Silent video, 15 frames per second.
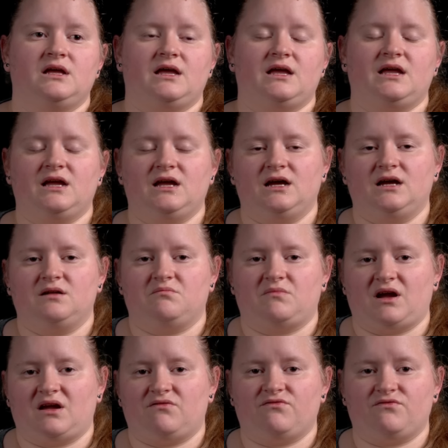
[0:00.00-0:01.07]
And
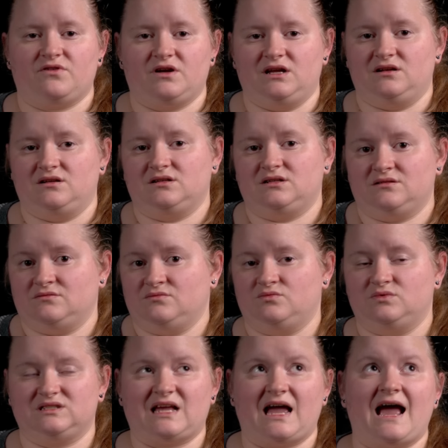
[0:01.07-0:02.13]
my friend
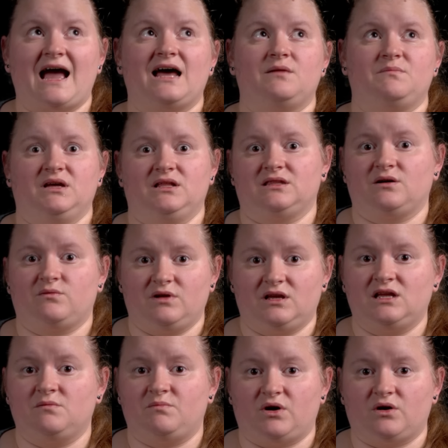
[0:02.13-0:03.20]
was adamant that we
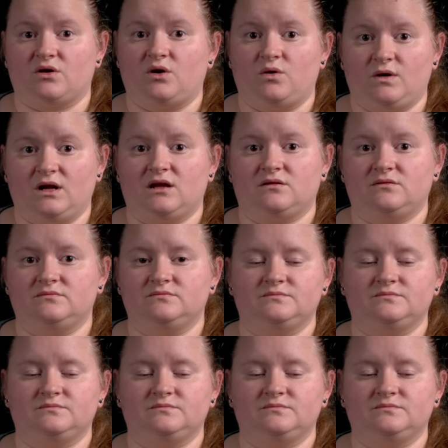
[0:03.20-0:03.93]
keep on going.